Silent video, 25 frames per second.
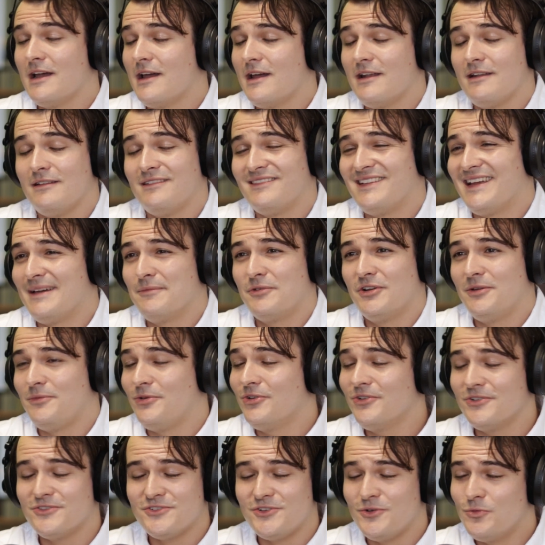And I'm going to
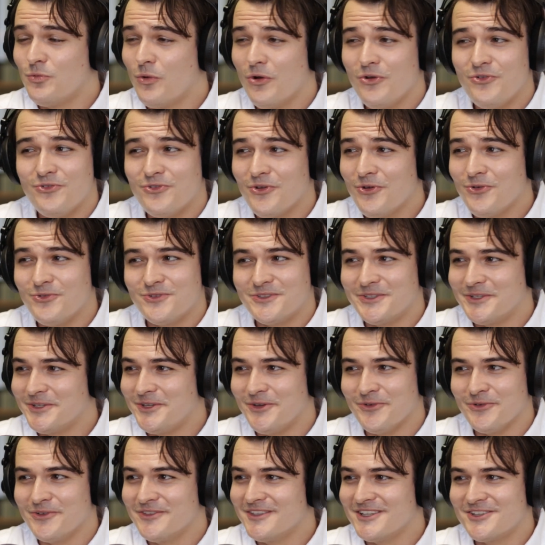be honest, you won't know until
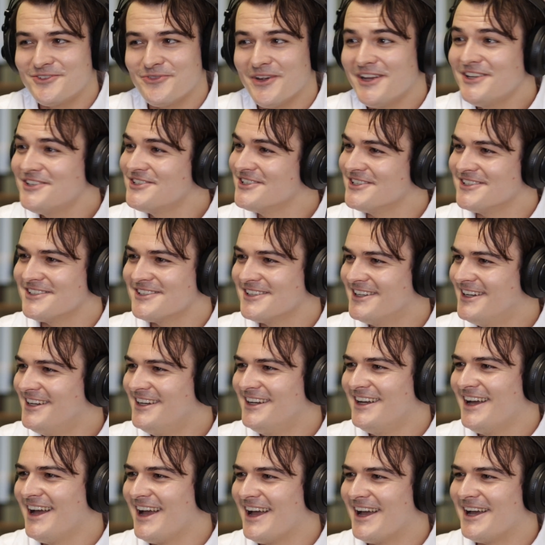you're in the trenches.
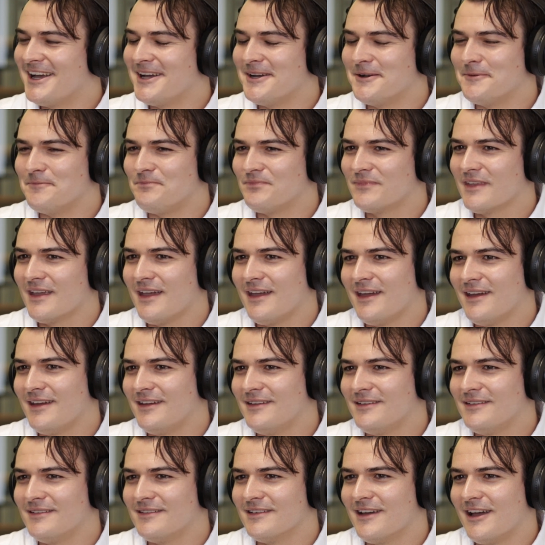Yeah.
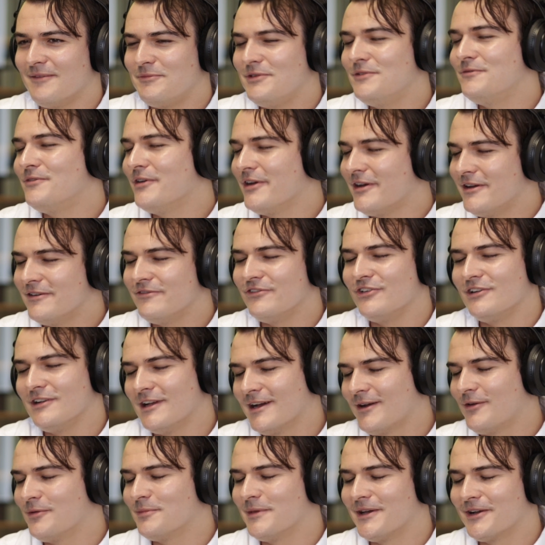And I've been very, very
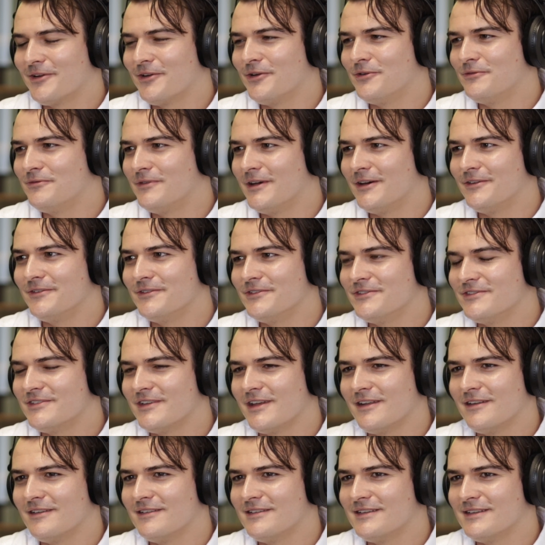lucky with my co-founders,
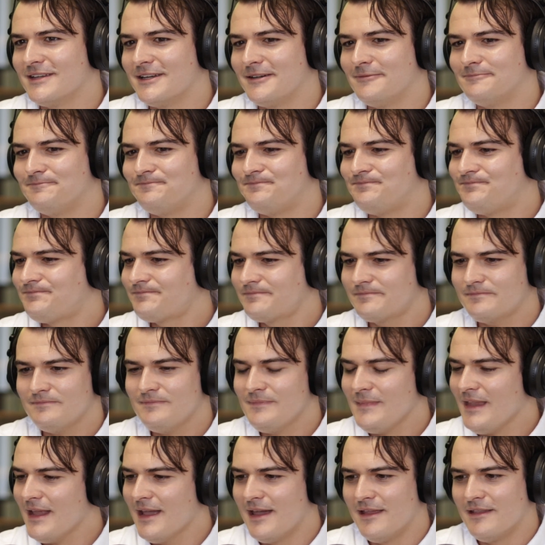and
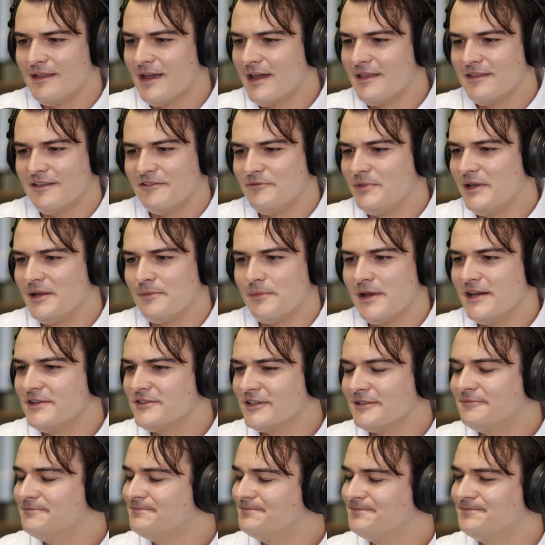they've been
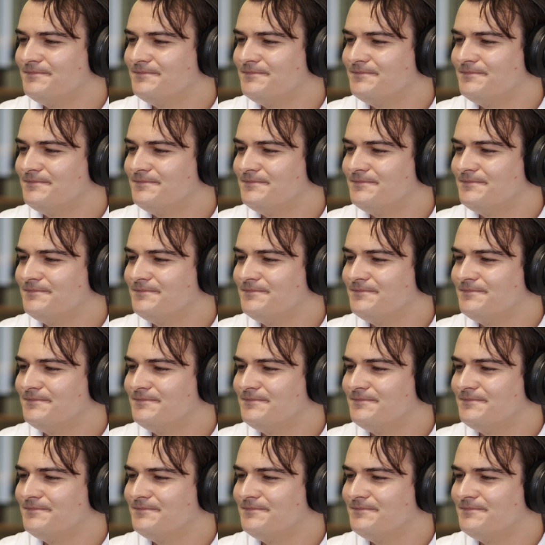amazing.